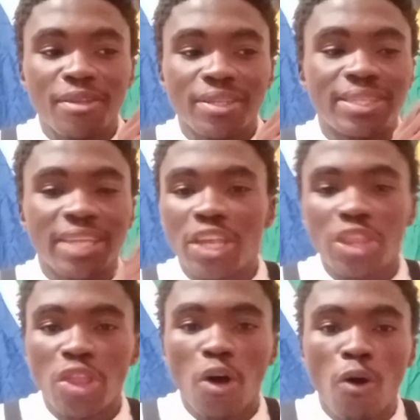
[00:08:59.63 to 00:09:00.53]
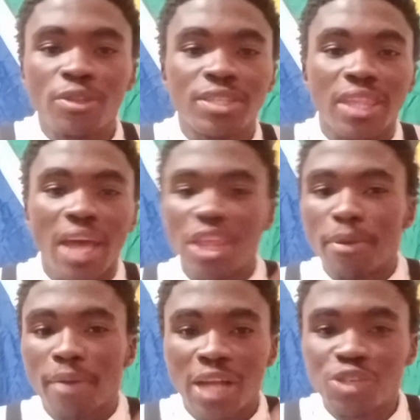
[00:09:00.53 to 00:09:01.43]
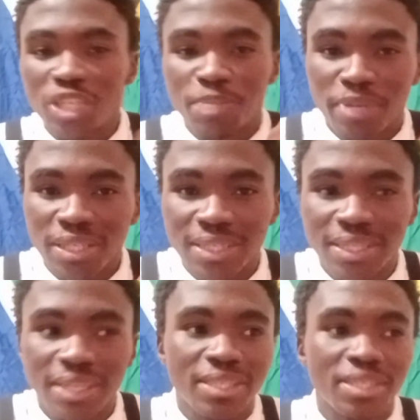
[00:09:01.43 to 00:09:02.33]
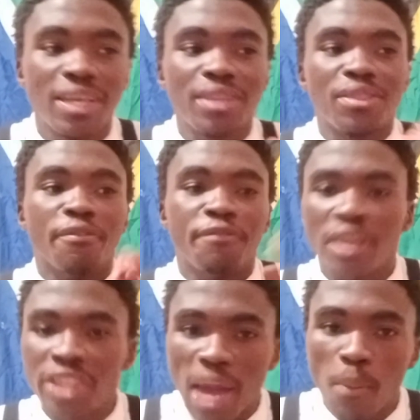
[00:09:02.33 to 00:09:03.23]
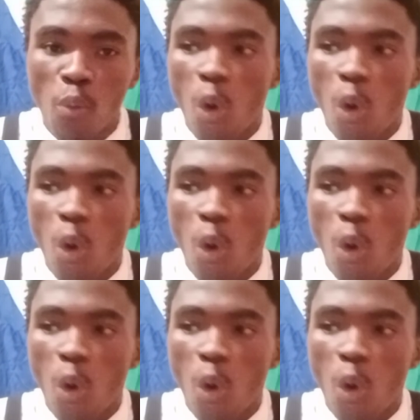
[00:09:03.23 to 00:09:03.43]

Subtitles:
sticking their nose in other countries' businesses, the Vietnam